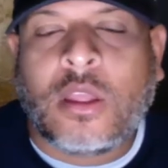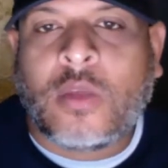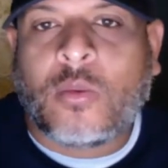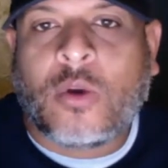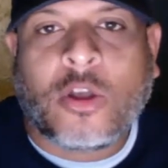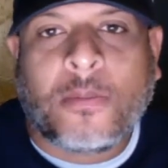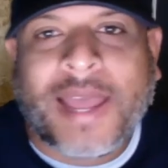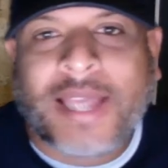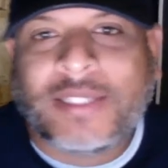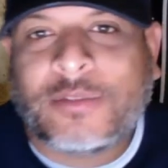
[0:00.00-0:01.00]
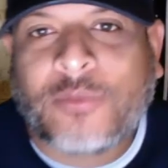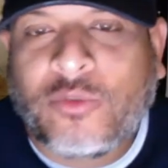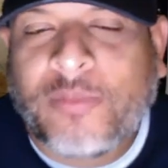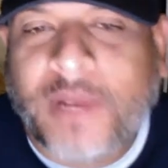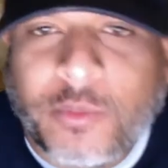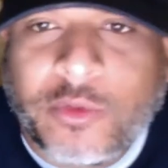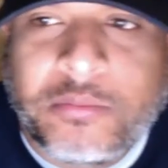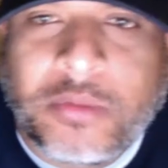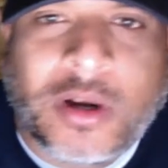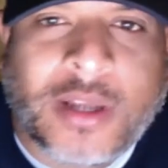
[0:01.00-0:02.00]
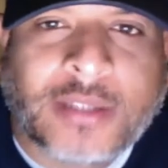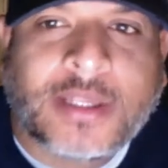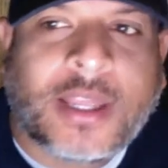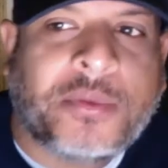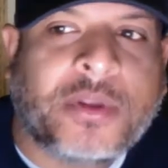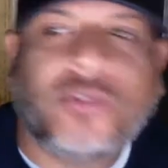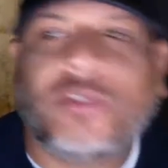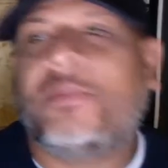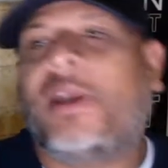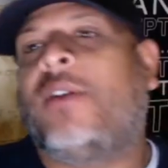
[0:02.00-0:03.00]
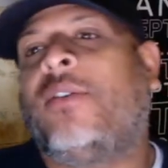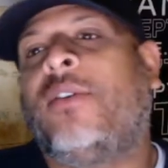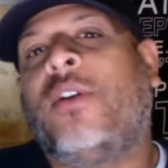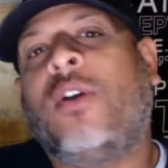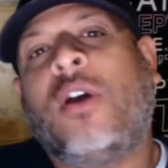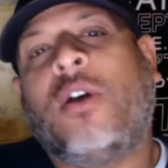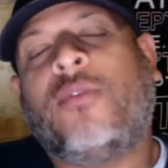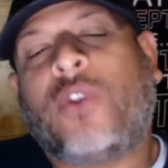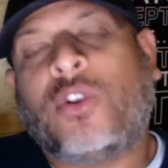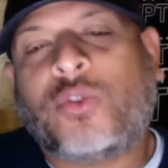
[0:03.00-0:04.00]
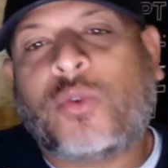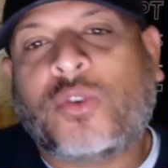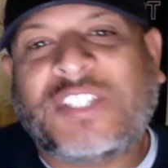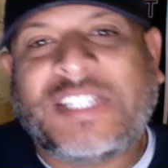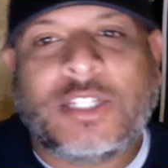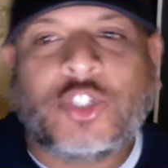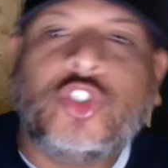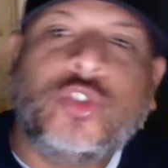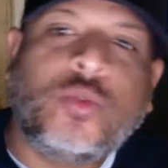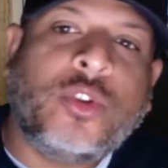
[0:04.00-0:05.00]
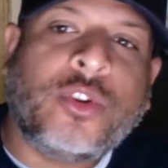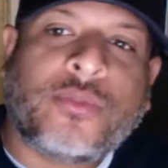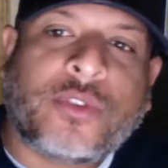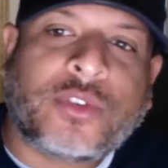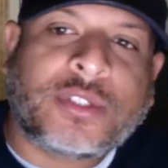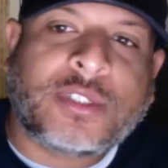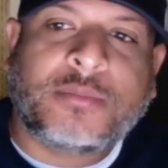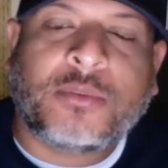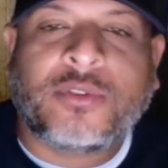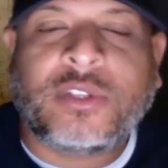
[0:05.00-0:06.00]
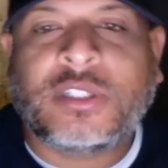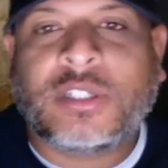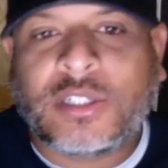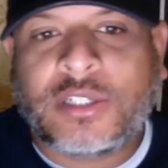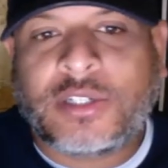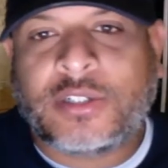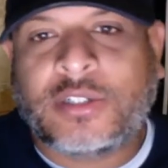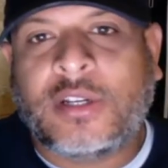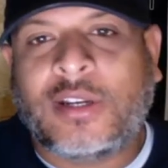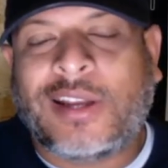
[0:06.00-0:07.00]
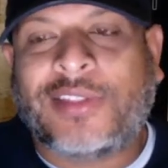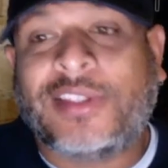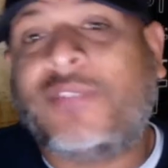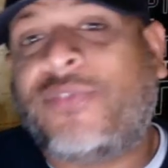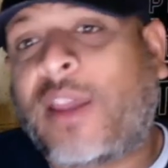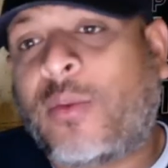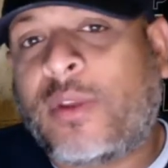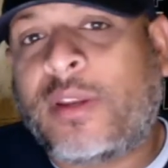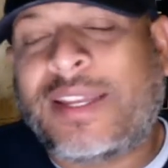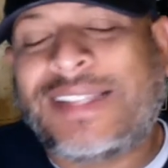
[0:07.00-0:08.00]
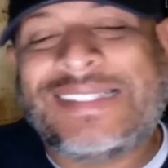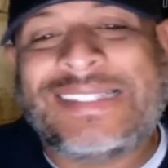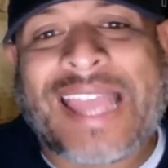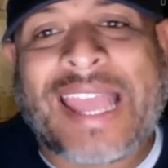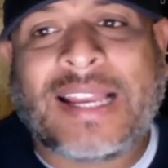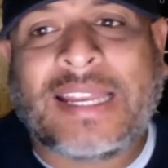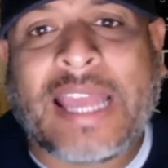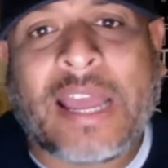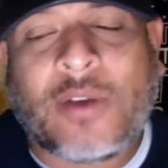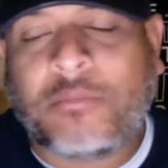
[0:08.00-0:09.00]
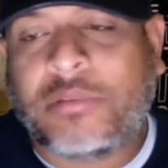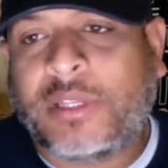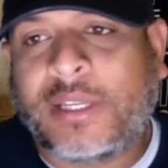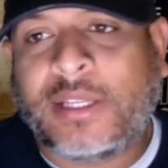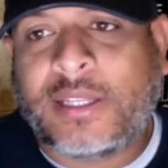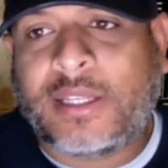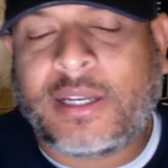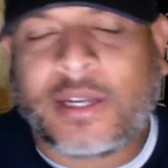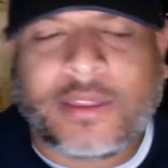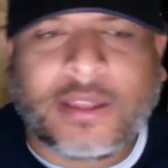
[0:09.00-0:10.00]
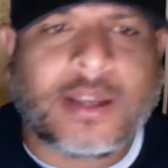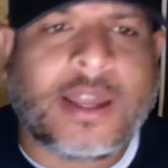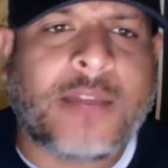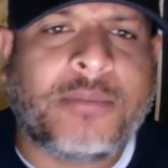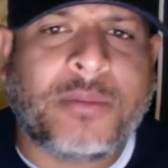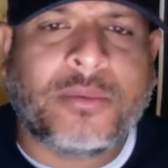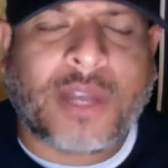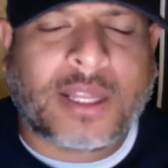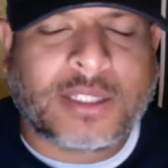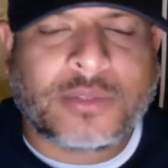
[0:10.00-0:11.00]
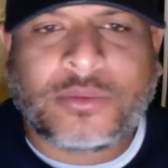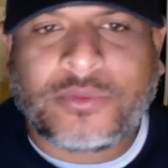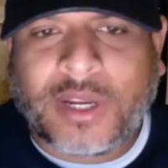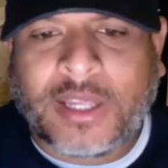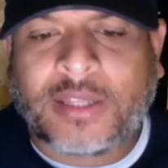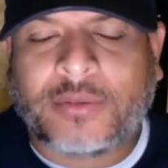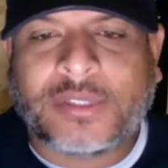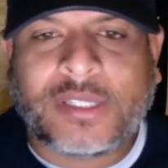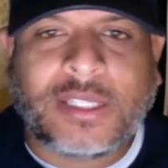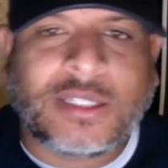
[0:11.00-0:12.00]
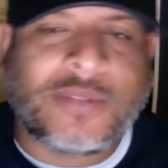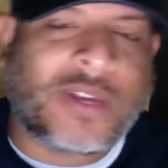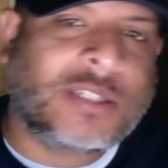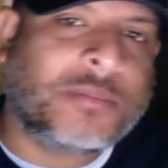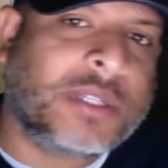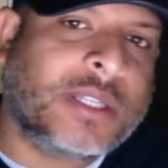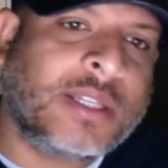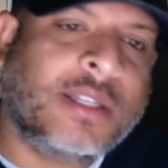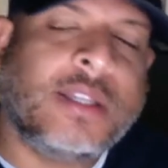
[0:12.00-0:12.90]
Welcome back to the Movement with Bart, and today we're going to talk about Vergil Ortiz Jr. versus Maurice Hooker. Now, this fight went exactly how I predicted, and I think a lot of people got this one right. It was an easy fight to predict.